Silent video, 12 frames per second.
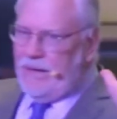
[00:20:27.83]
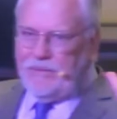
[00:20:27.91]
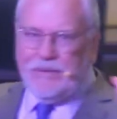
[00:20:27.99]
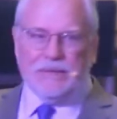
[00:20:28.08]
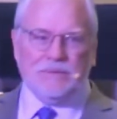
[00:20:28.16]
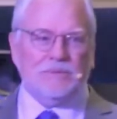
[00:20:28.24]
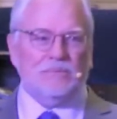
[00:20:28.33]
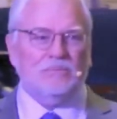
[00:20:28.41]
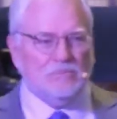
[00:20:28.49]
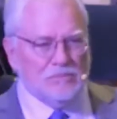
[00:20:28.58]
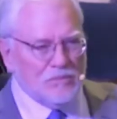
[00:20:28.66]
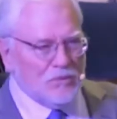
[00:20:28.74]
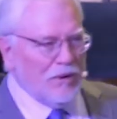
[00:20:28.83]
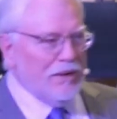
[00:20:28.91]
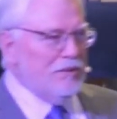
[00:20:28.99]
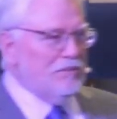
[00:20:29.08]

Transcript: that's great,